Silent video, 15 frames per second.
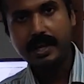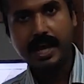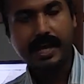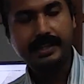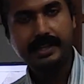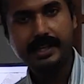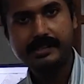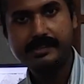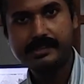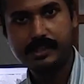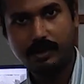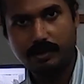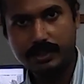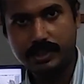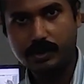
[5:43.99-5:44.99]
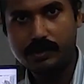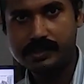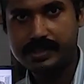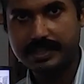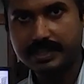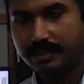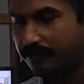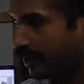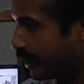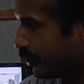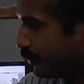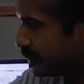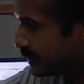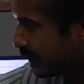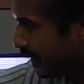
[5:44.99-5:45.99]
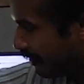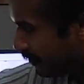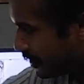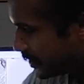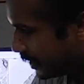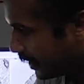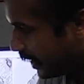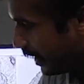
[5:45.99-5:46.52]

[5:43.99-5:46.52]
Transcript: and the next is longitudinal section where you will see Haversian